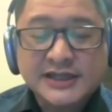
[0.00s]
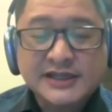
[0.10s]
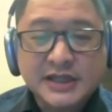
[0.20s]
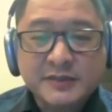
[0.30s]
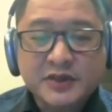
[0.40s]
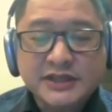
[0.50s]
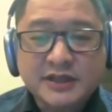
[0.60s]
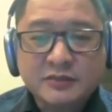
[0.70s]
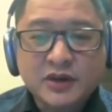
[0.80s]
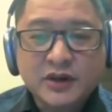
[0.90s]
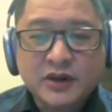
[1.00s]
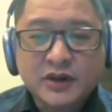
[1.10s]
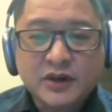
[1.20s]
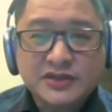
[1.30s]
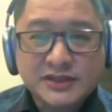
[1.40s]
60% more
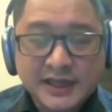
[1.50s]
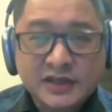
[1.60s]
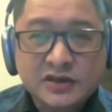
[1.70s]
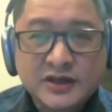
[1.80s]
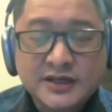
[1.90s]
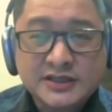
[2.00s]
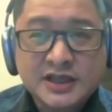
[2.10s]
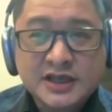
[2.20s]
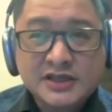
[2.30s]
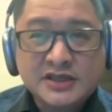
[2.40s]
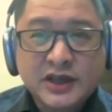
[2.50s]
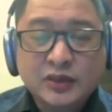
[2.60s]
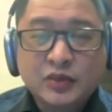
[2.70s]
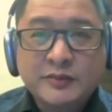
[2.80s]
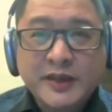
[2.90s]
infectious indoors. So
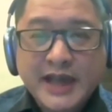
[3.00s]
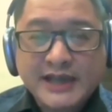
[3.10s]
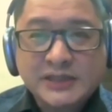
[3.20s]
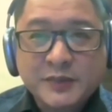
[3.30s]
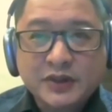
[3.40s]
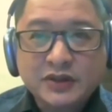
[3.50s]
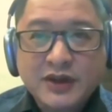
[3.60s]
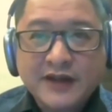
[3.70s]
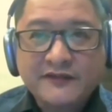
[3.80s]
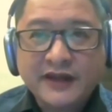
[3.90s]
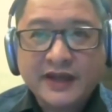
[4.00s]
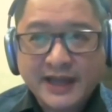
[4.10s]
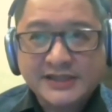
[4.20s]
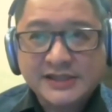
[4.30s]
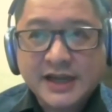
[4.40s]
it would be nice po to have an
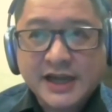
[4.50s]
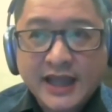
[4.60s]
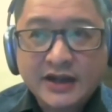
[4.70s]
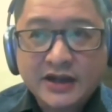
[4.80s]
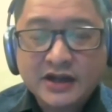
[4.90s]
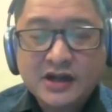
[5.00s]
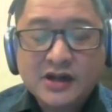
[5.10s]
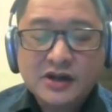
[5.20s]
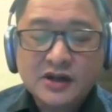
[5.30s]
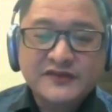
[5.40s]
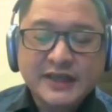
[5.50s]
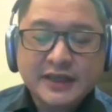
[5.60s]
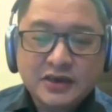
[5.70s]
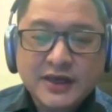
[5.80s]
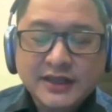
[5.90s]
extra layer of
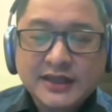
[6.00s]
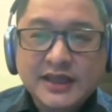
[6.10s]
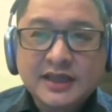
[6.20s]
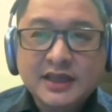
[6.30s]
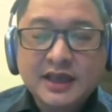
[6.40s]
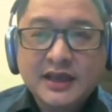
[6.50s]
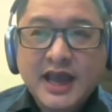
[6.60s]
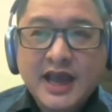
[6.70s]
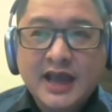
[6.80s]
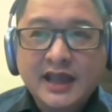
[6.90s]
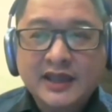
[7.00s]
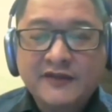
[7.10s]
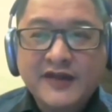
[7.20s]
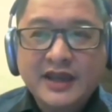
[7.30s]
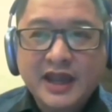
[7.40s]
security na
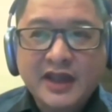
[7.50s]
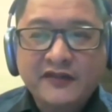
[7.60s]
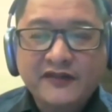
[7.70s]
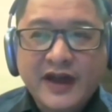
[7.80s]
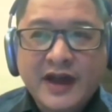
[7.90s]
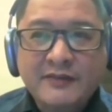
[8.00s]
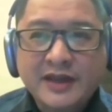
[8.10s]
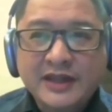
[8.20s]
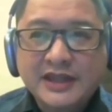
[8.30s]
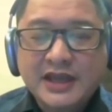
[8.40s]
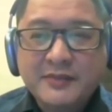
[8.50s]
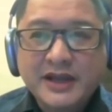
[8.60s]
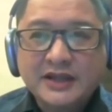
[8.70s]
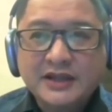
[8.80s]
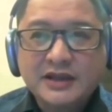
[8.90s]
even if hindi
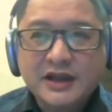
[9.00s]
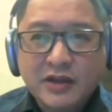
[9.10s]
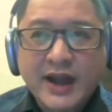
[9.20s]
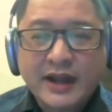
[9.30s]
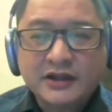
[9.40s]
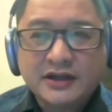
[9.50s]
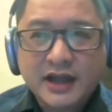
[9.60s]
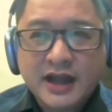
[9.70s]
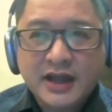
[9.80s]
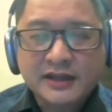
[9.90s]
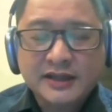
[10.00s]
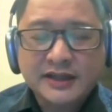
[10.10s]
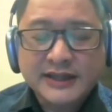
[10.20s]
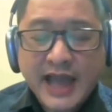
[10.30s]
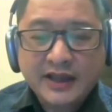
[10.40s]
naman required, the
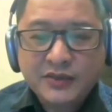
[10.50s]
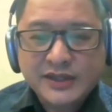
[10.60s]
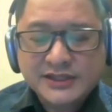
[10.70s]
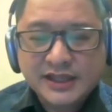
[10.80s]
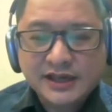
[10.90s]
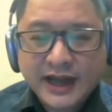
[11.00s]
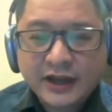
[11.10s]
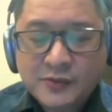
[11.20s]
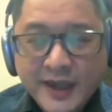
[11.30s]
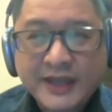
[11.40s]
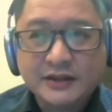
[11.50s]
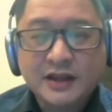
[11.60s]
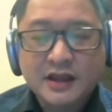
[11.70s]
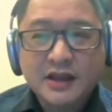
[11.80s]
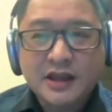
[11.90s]
TAG will still recommend
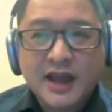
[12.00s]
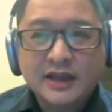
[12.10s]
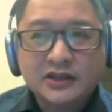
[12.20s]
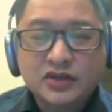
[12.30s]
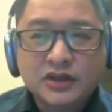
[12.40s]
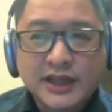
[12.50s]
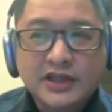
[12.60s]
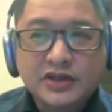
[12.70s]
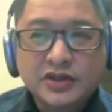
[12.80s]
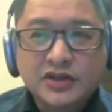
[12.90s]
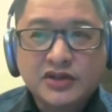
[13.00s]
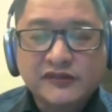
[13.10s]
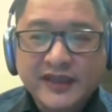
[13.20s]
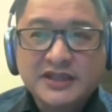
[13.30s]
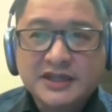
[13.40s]
to continue to use
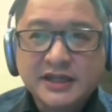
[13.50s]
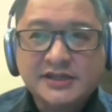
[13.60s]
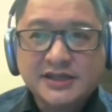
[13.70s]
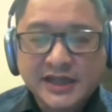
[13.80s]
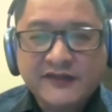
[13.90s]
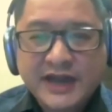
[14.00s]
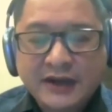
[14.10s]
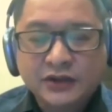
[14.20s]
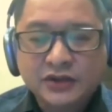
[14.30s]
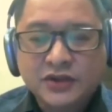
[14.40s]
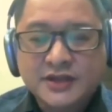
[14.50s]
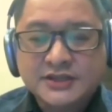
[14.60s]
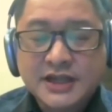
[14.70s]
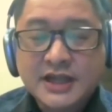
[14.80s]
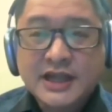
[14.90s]
face shields even outdoors,
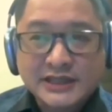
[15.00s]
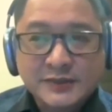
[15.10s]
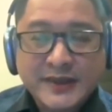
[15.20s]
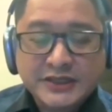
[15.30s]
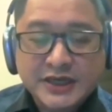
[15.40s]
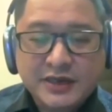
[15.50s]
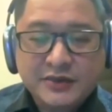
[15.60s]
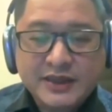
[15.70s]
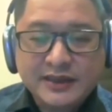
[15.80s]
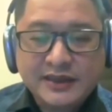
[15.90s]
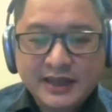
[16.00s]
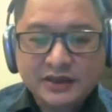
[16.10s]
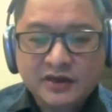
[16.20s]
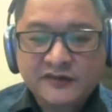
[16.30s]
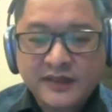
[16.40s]
especially with the threat
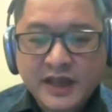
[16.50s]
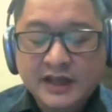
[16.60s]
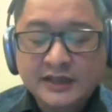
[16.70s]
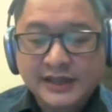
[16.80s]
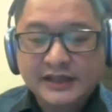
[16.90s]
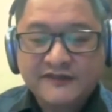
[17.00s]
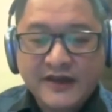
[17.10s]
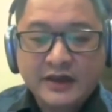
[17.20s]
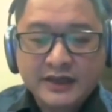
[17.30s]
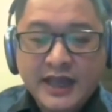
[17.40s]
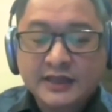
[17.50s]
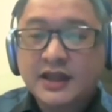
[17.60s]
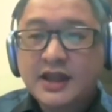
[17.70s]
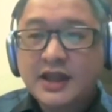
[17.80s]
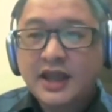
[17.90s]
of the Delta variant.
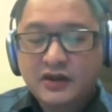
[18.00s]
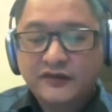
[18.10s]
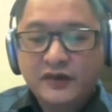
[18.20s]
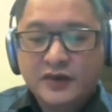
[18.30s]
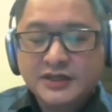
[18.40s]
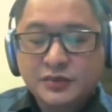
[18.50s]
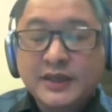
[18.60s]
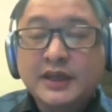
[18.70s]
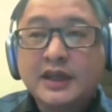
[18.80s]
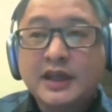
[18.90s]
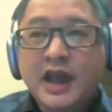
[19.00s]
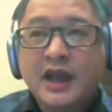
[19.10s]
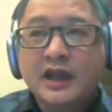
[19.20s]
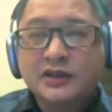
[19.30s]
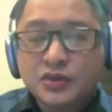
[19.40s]
And of course, we
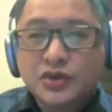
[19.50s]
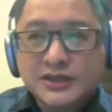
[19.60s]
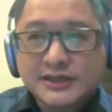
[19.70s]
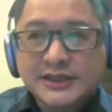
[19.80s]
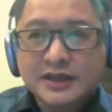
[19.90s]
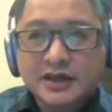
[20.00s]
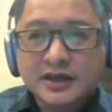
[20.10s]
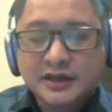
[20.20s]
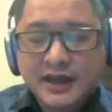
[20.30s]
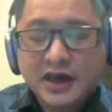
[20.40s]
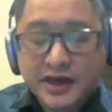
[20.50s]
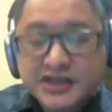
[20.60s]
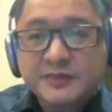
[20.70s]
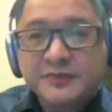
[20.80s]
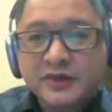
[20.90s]
do consider the
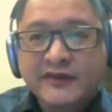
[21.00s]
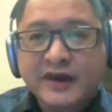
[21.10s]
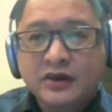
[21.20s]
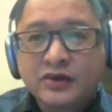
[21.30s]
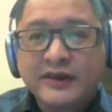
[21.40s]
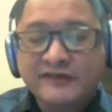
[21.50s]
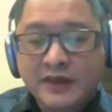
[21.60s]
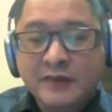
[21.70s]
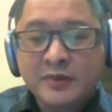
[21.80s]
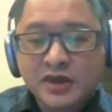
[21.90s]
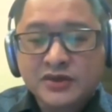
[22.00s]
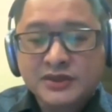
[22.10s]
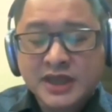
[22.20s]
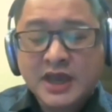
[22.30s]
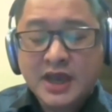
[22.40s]
hardships of our
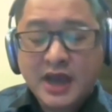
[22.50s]
OFWs